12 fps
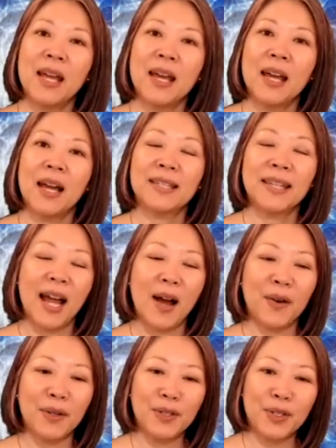I said, "How
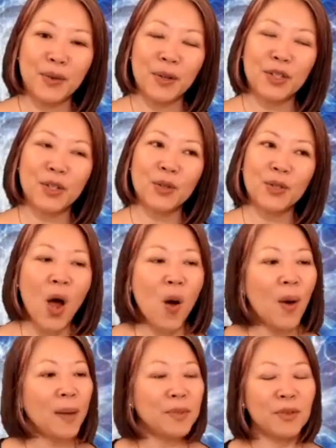are you doing?" She goes,
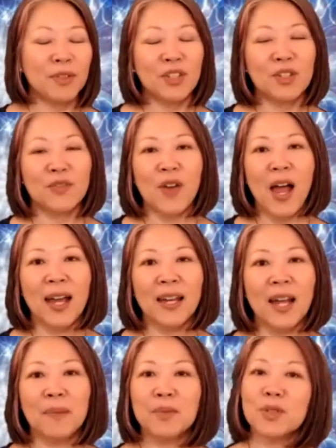"Oh, I'm doing just
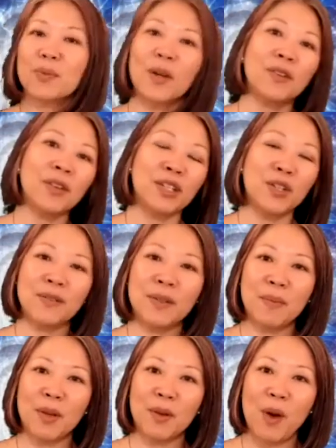fine. I'm just wondering, do you have
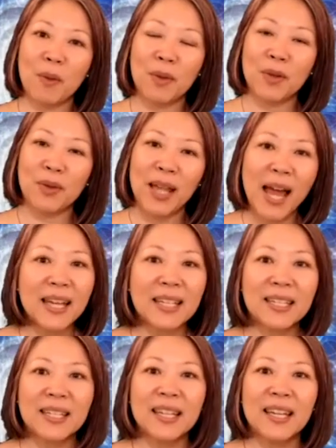something wrong with your
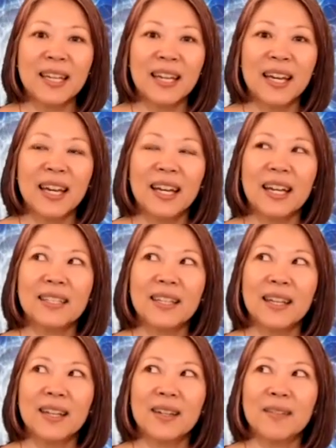light?" And I
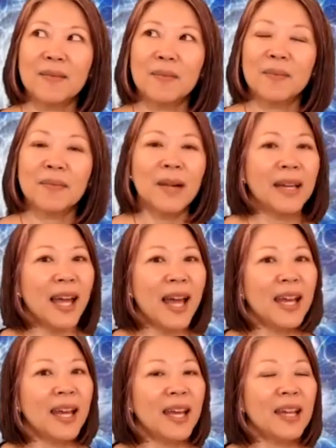said, "My
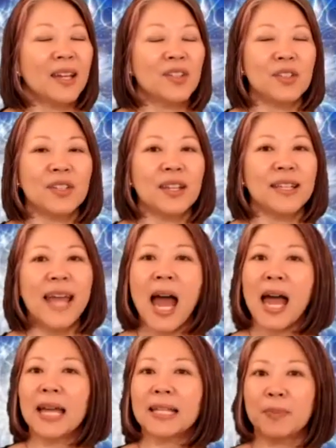light," and she said,
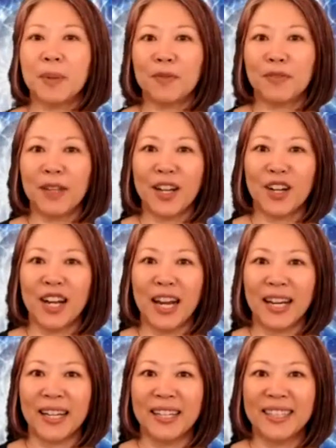"Yeah, it's been
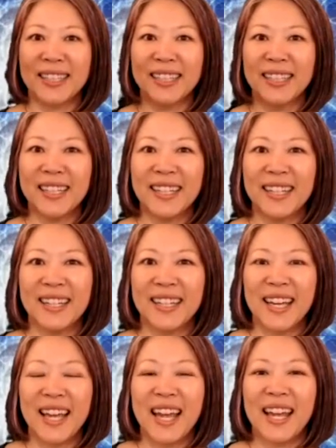flickering."
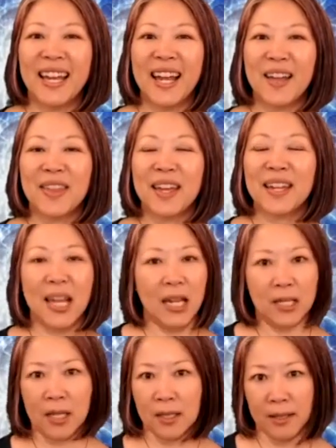And I thought,
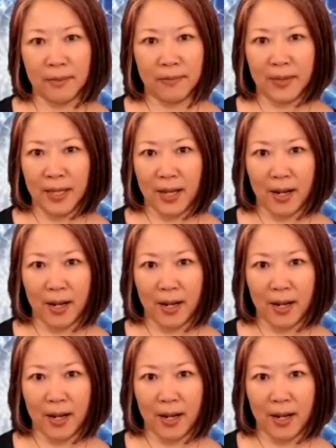it doesn't flicker.